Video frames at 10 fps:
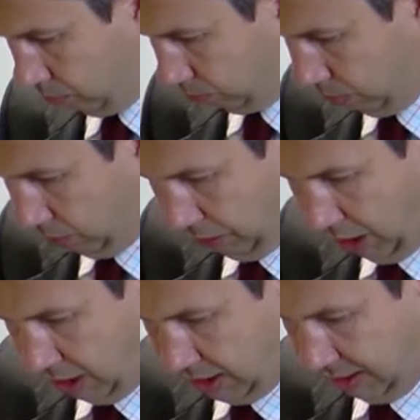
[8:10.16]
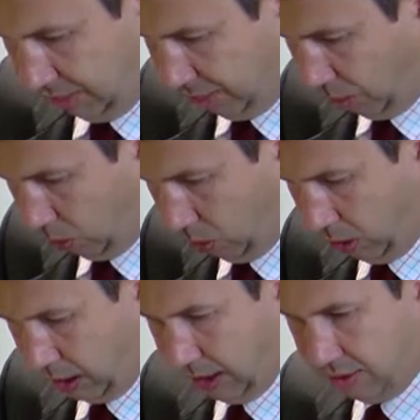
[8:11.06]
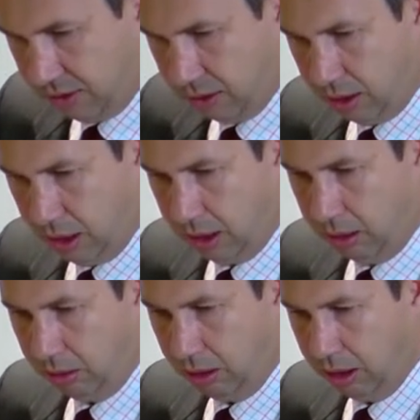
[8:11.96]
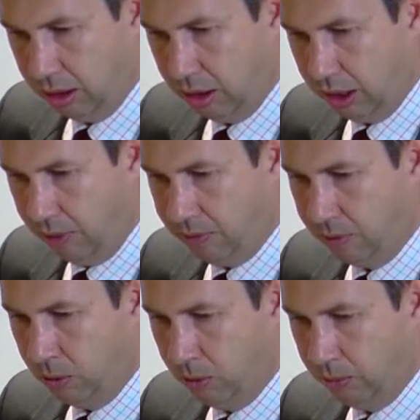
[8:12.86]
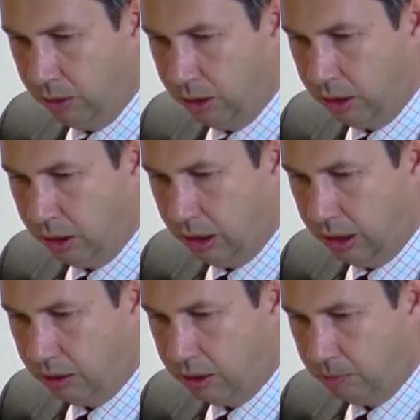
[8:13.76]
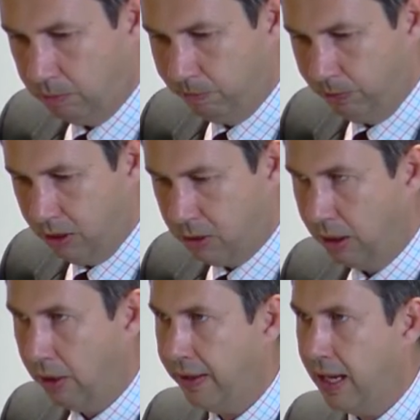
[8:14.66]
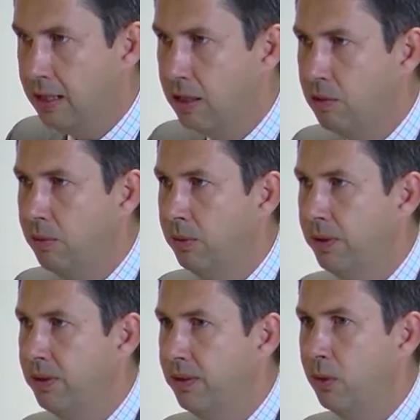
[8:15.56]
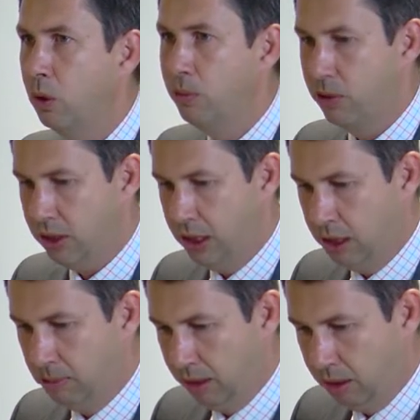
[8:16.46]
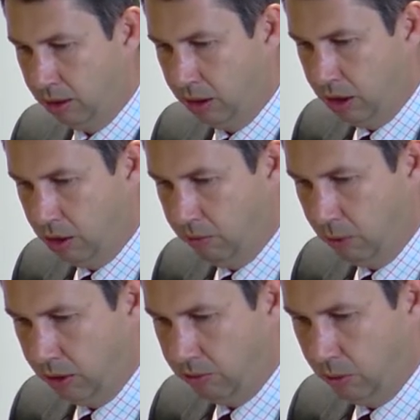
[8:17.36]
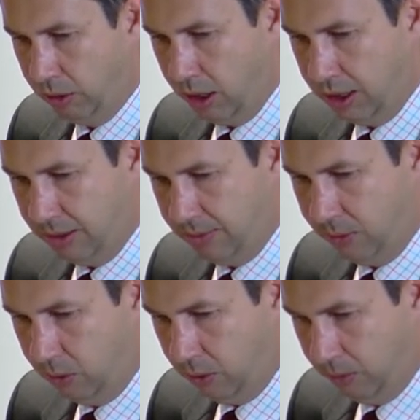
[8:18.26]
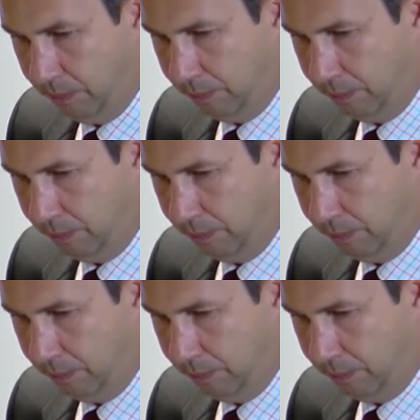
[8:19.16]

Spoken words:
Rule 94 is the current rule. It's referred to in a lot of the cases the Rule 54 procedure, but the new rule is Rule 94.